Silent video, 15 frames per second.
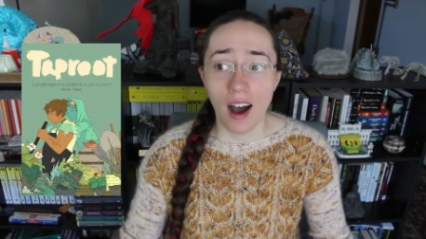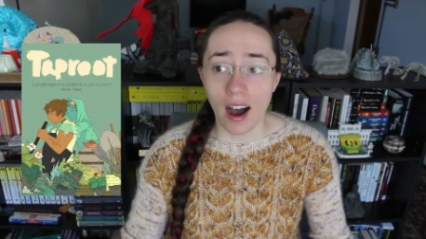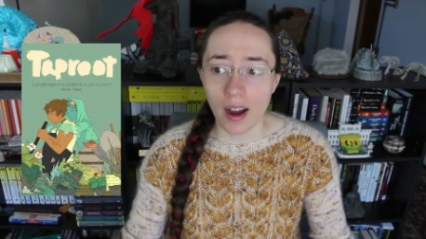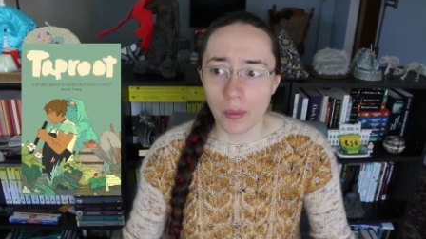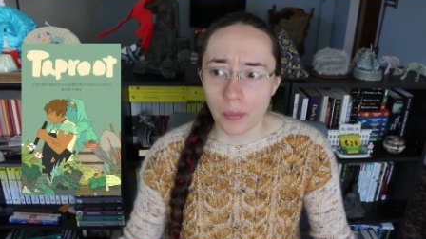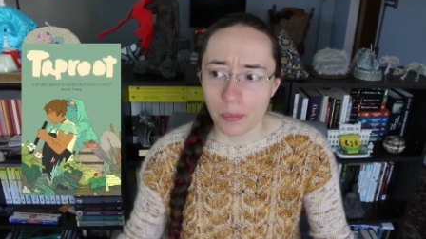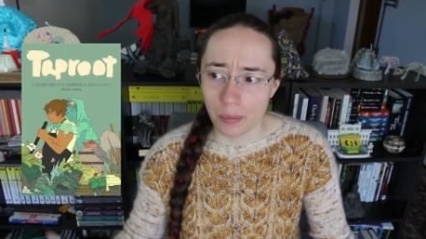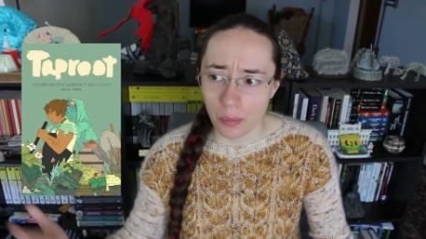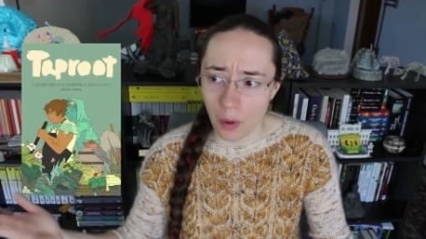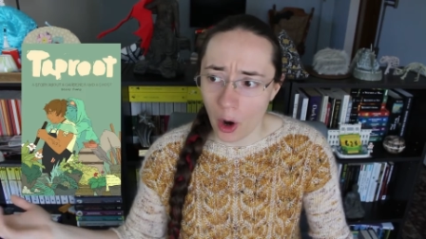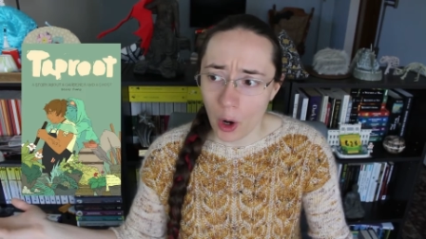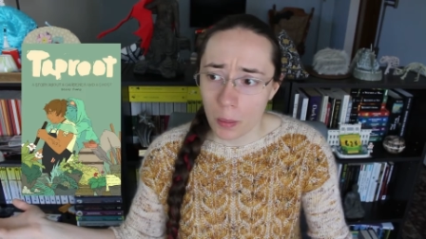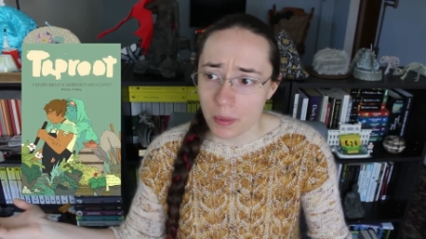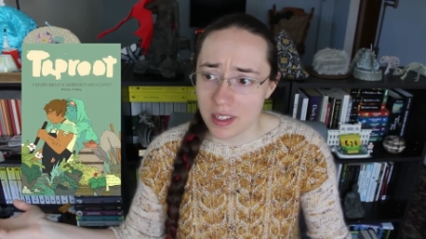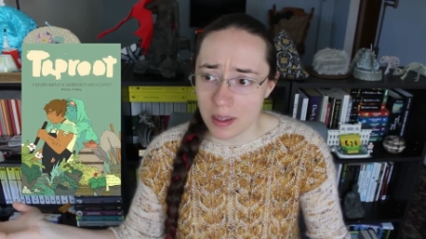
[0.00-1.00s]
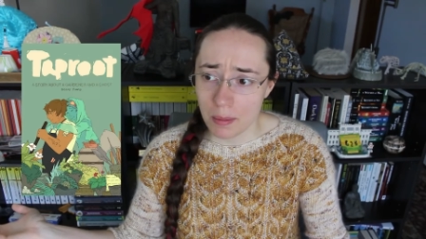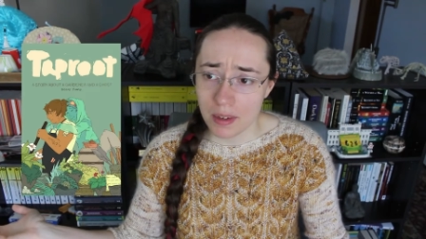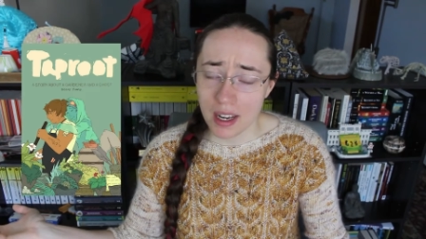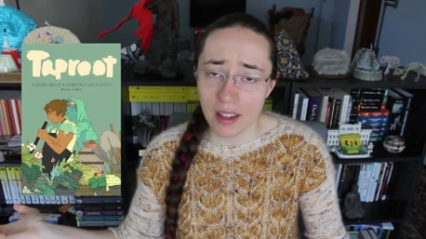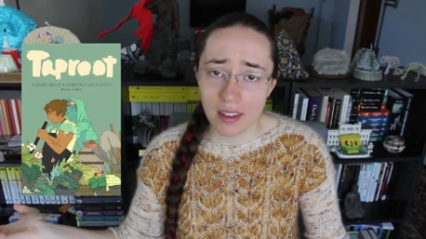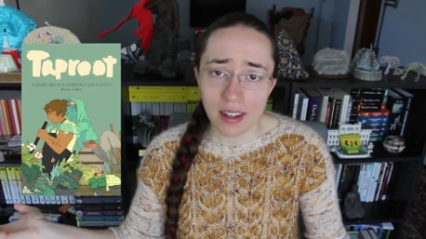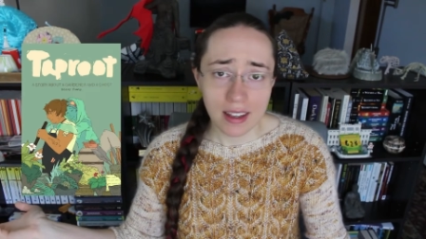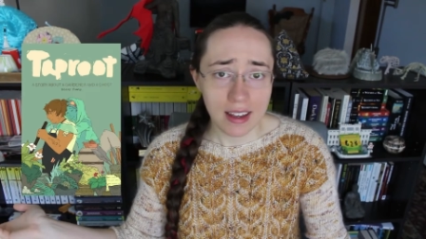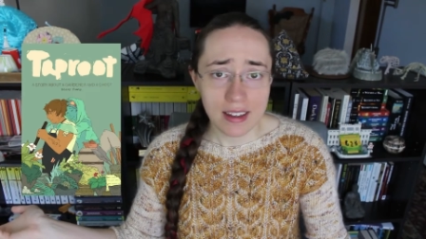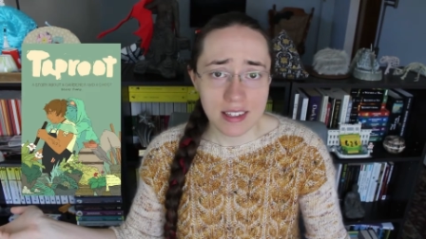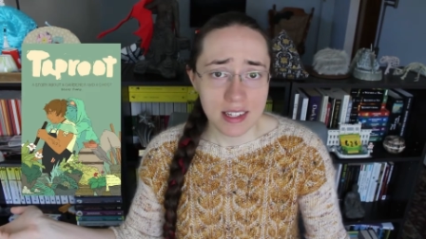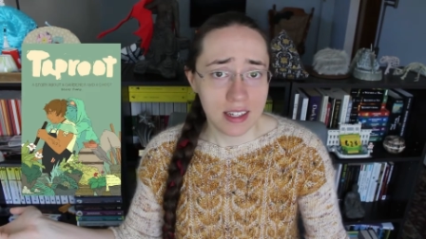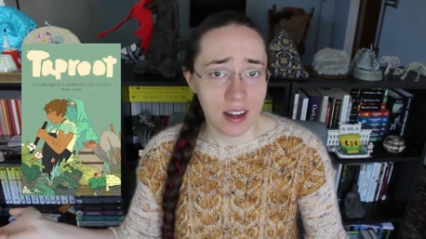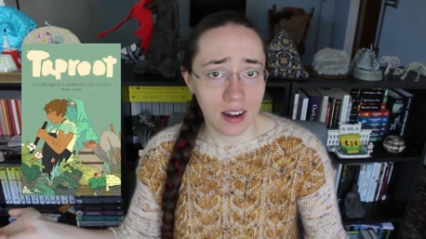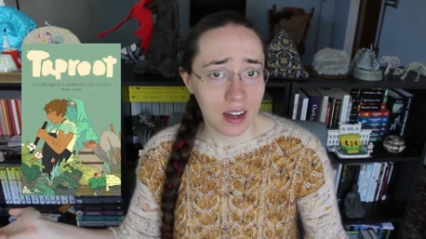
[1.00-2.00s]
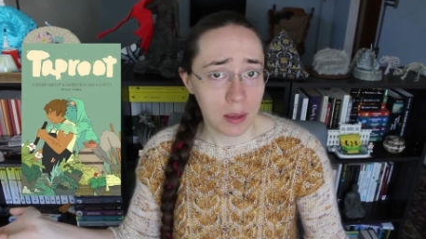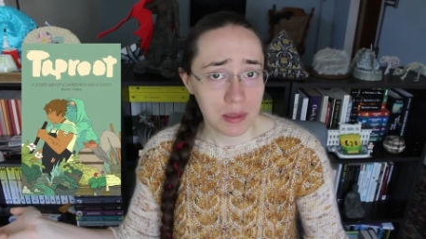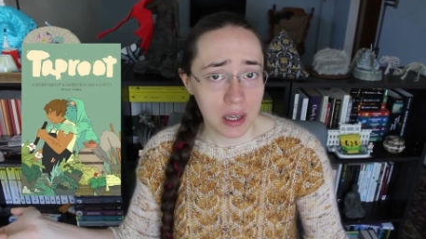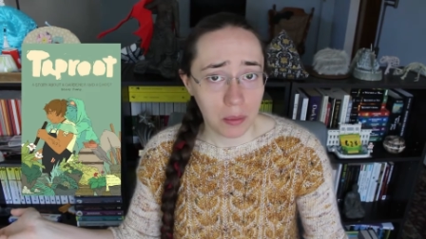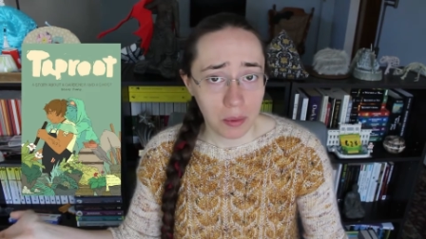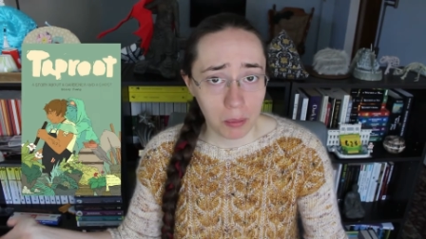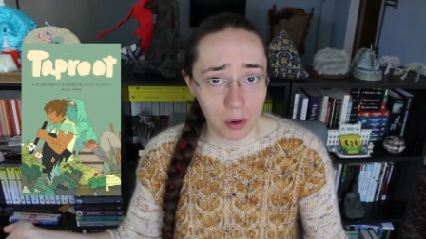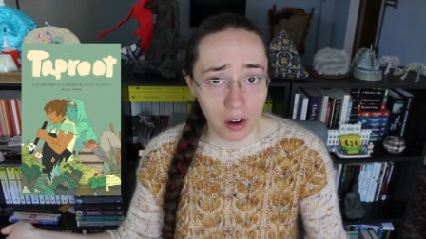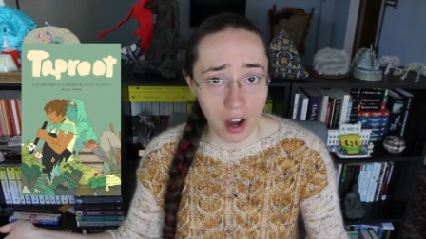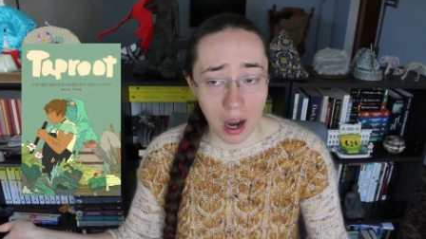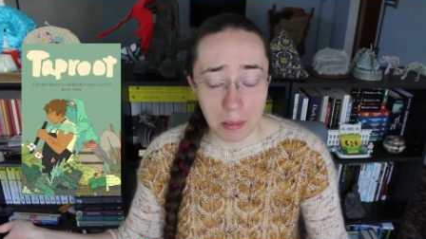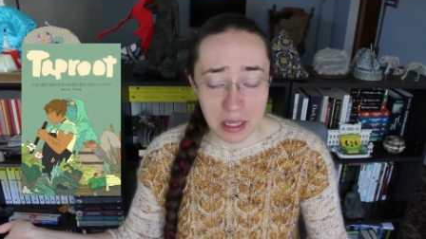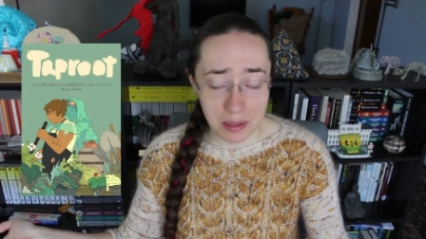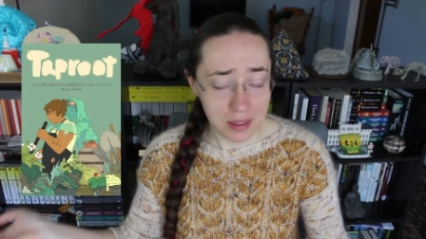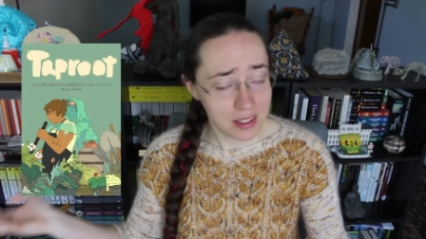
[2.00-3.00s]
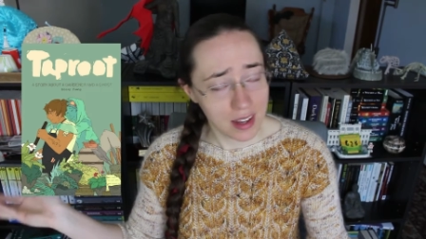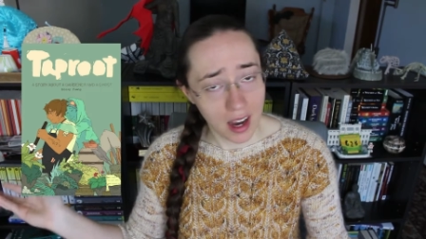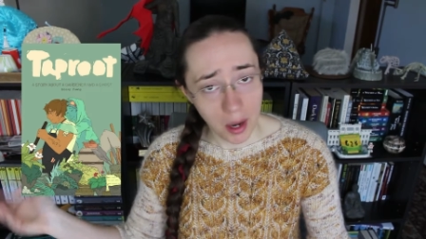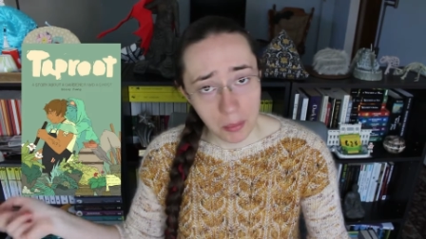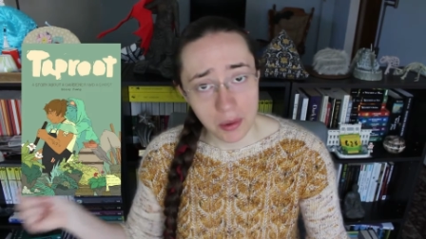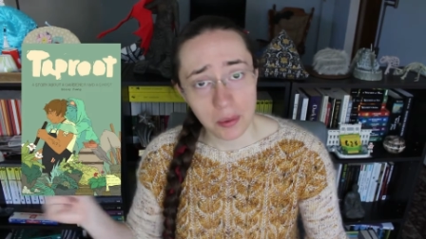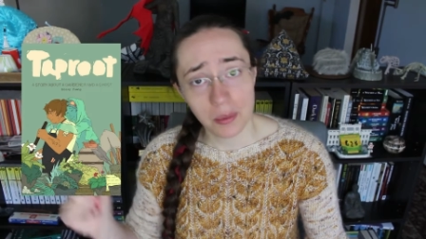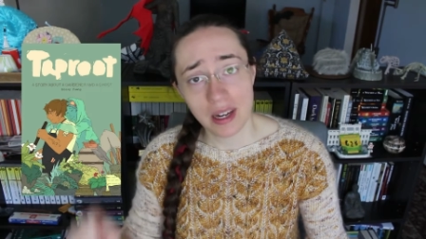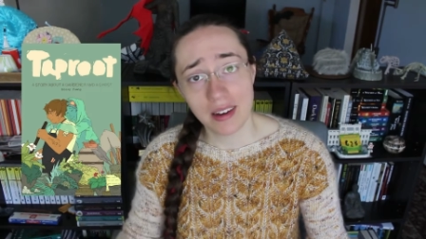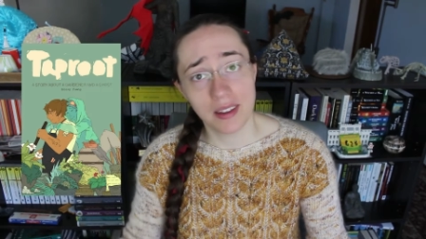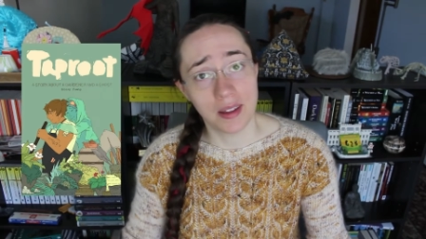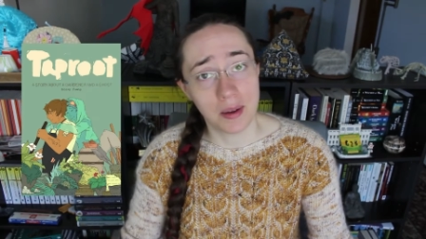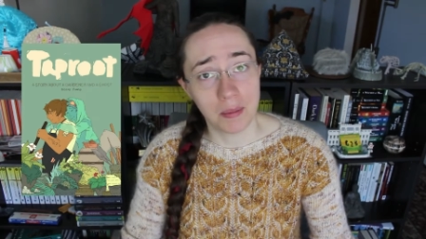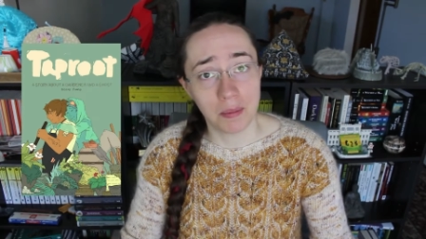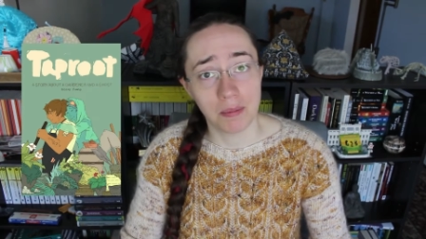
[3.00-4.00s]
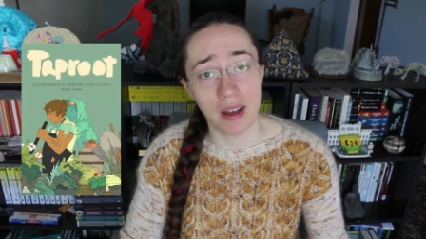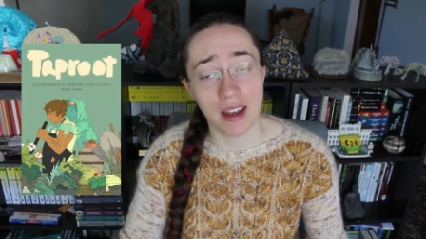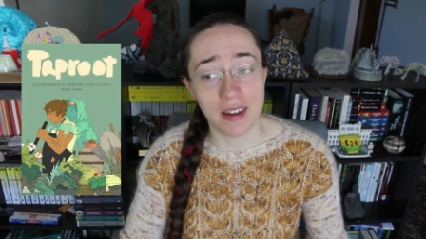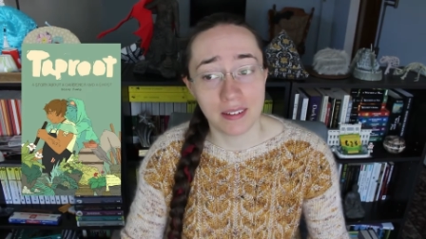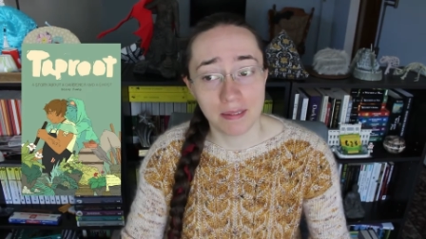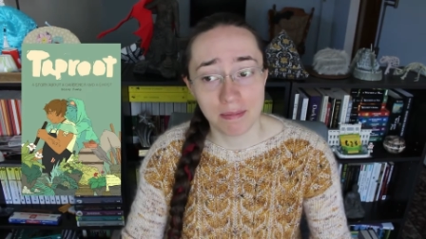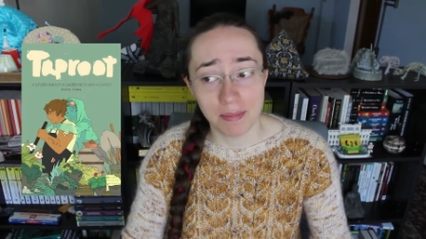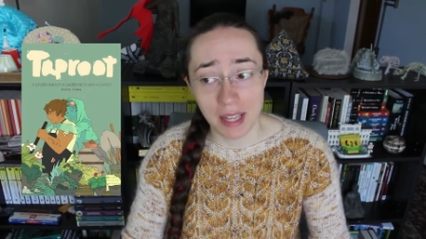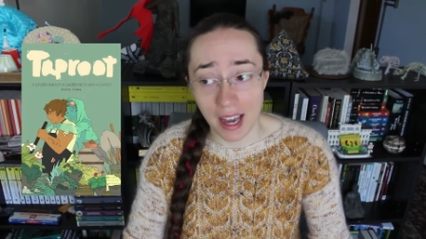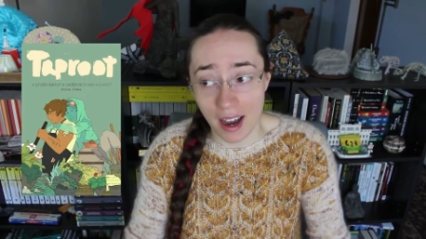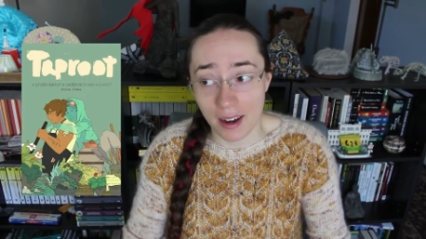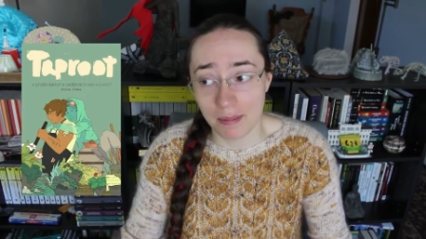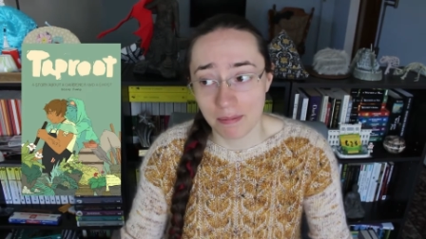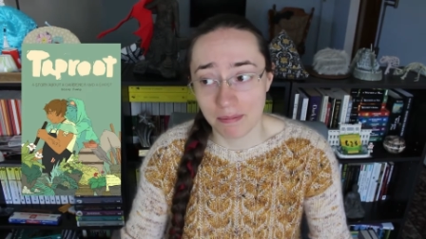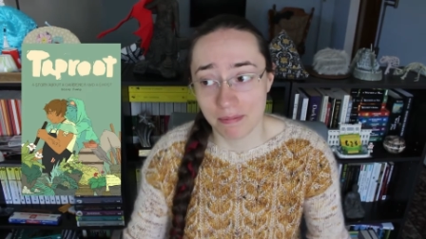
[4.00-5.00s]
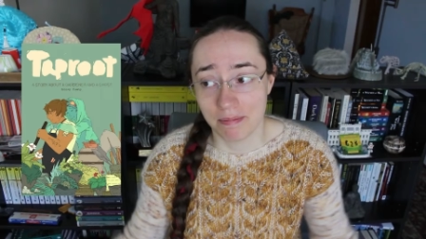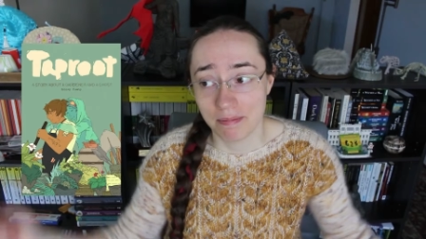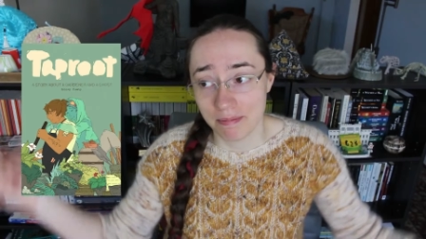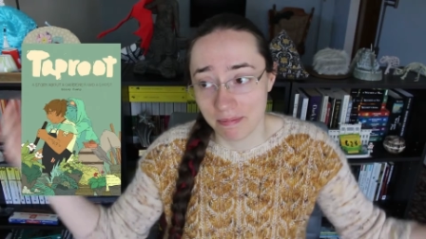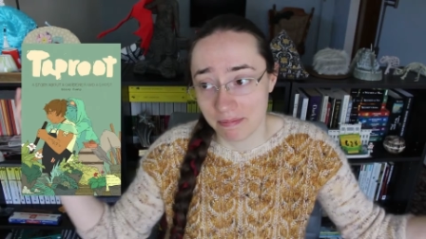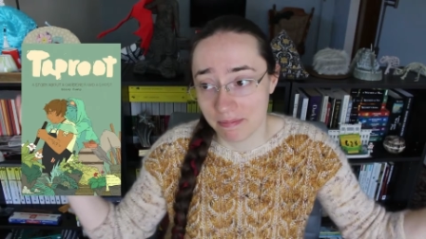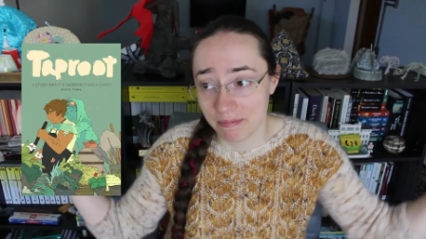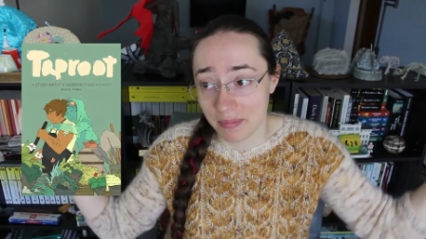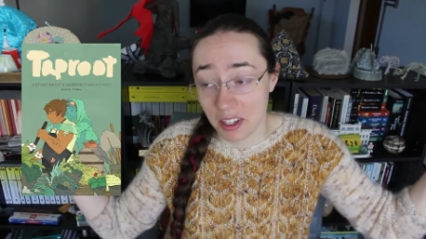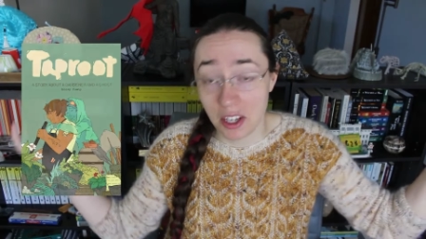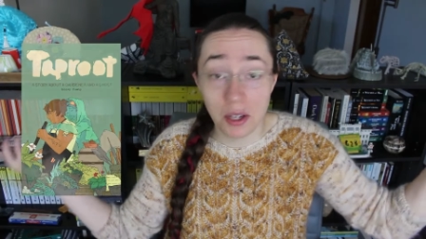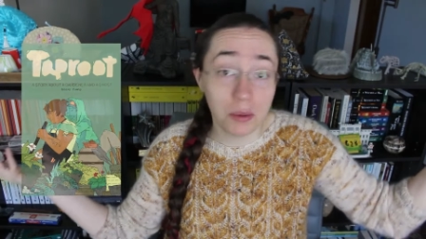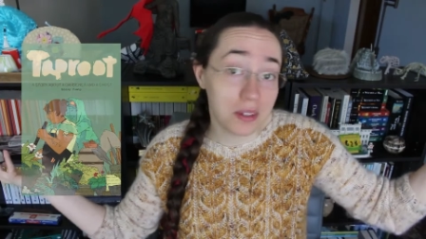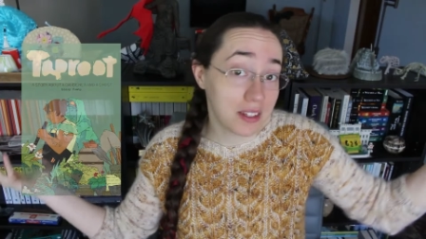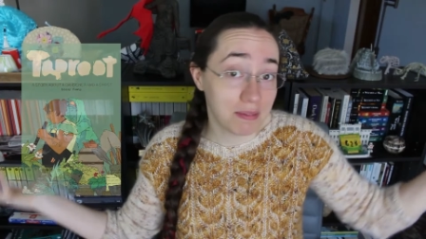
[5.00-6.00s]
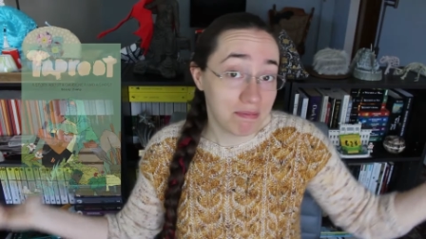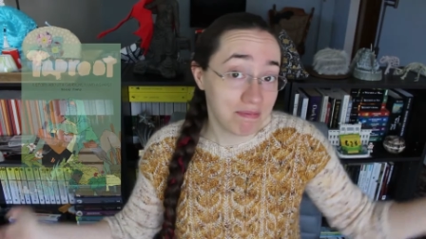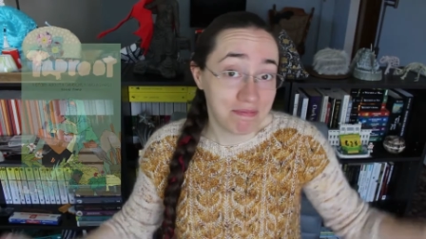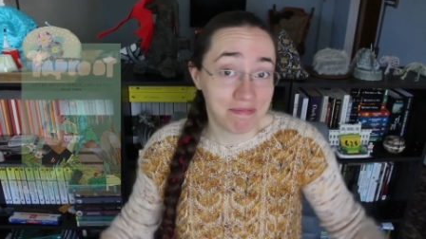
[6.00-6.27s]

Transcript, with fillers: I hope someday that Keezy Young comes out with more comics because I would read them and yeah, cute.